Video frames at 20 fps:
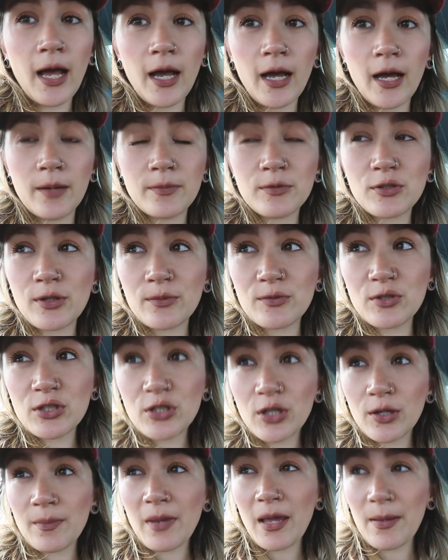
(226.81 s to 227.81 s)
So I'm
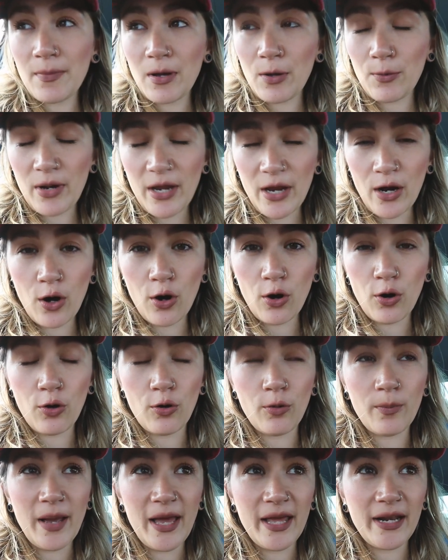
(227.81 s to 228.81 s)
just gonna make my way
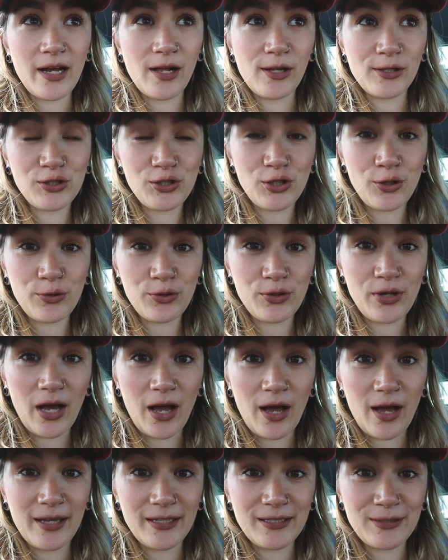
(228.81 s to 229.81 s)
home and I'll show you
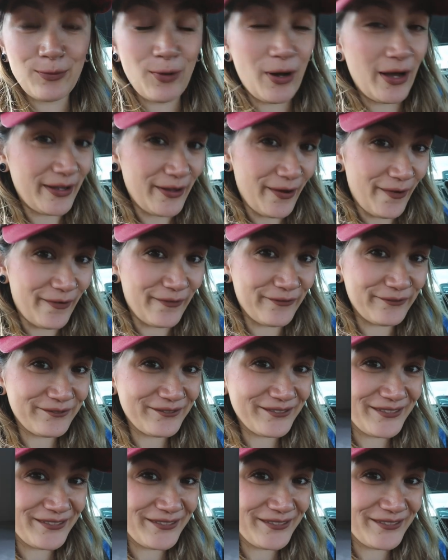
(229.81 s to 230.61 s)
guys what I got.